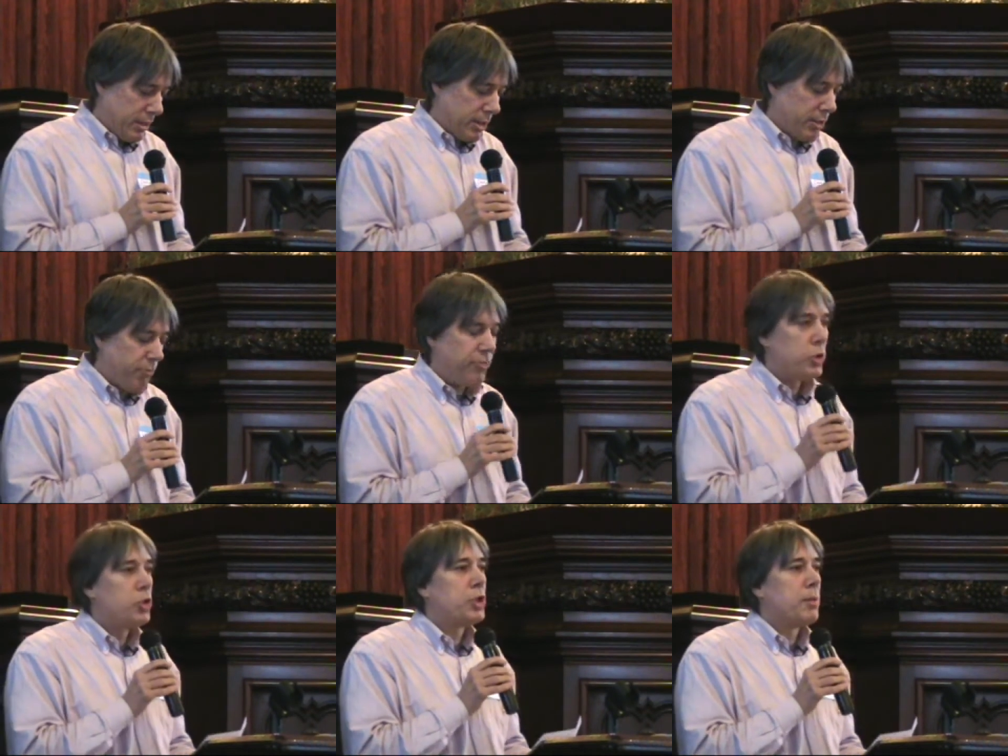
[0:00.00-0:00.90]
the
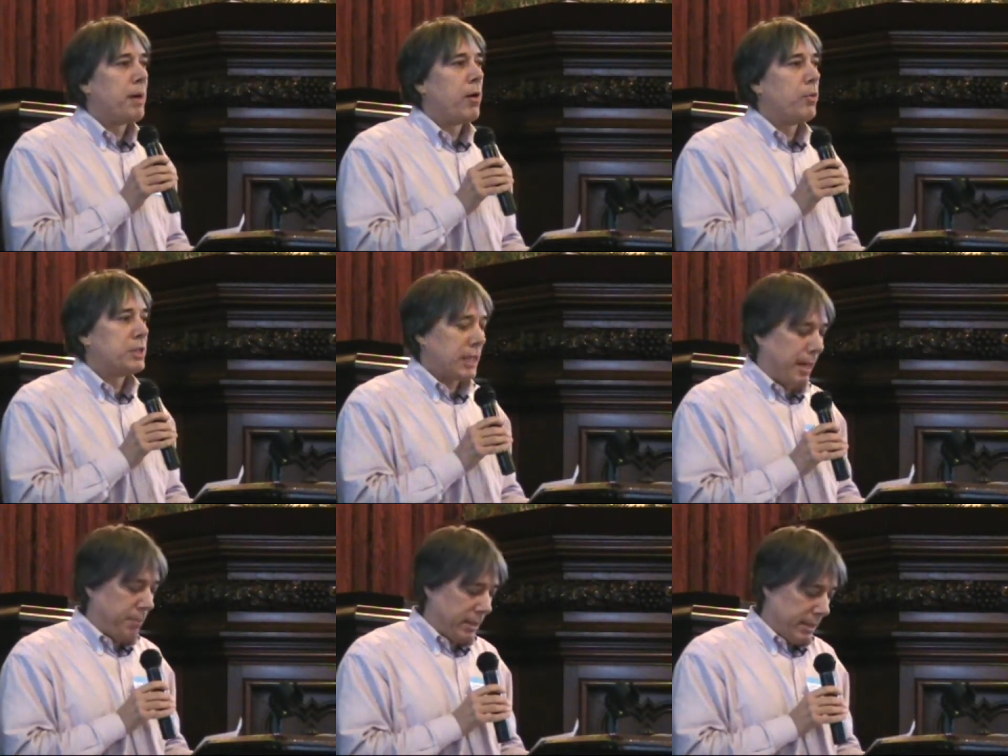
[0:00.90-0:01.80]
confusion about what's
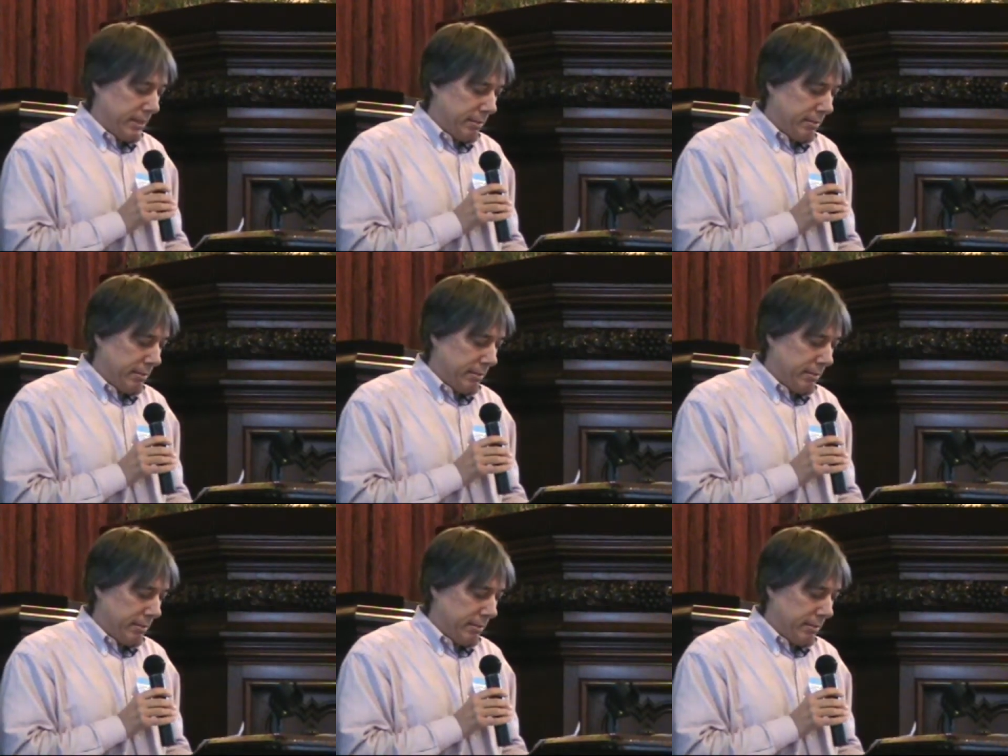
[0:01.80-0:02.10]
happening,